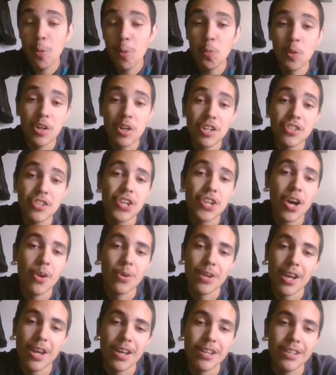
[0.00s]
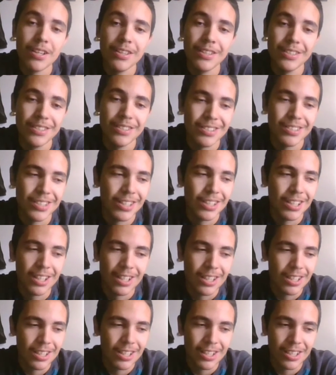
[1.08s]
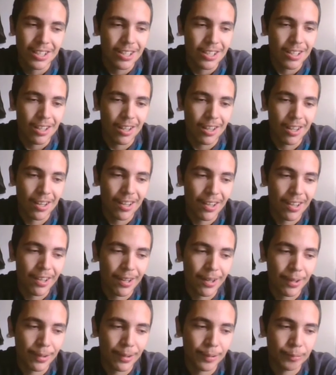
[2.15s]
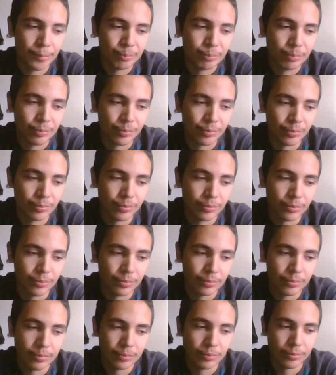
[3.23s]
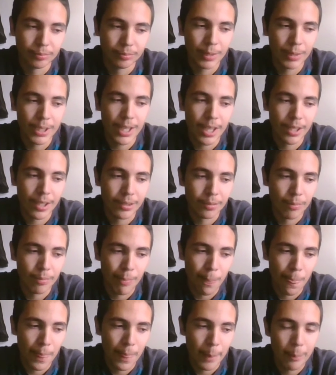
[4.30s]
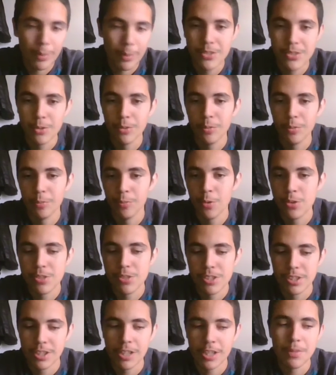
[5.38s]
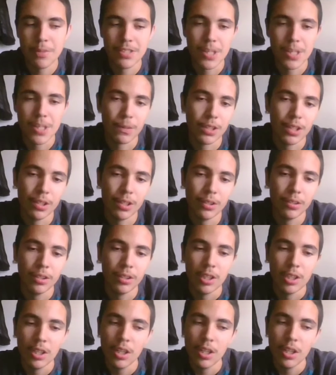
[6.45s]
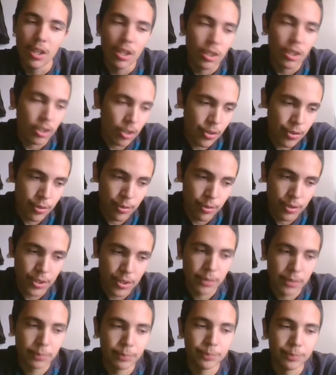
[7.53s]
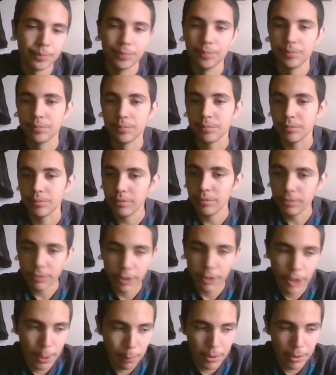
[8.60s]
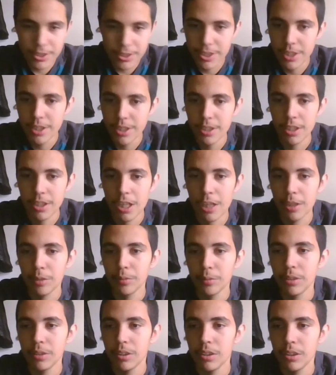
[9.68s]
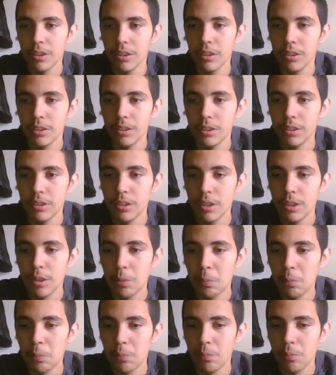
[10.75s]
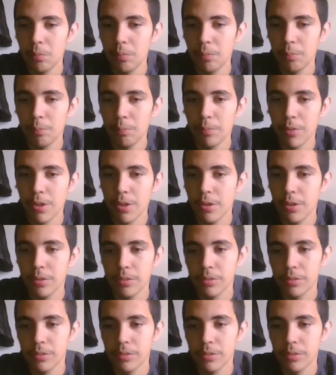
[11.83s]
I'm a weird child, okay? But yeah, post your roast comments down below, go through them, you know, post it, I'll, you